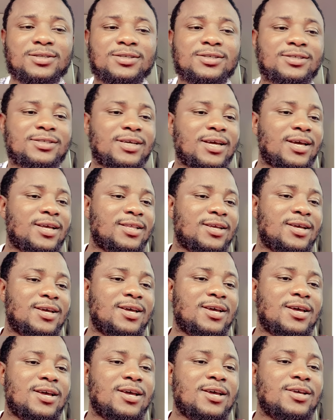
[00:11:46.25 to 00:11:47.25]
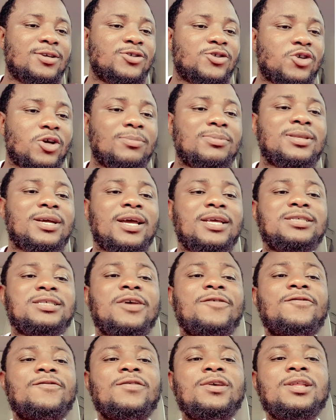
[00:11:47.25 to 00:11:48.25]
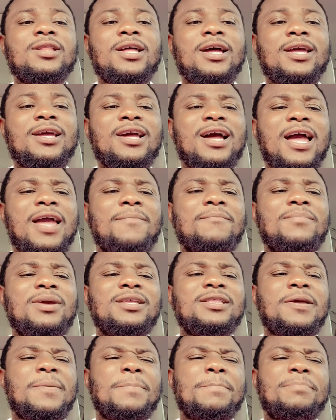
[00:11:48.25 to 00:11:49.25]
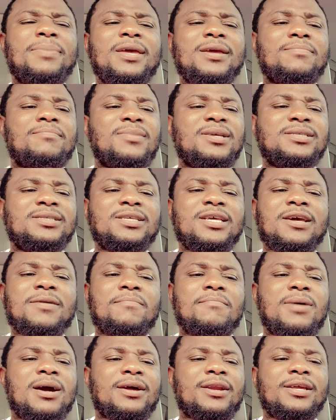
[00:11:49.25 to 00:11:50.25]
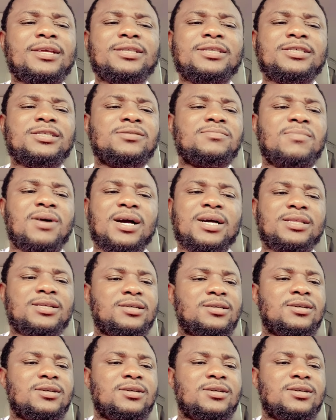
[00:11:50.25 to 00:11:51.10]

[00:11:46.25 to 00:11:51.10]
She said, sometimes I feel like I made a big mistake marrying this man.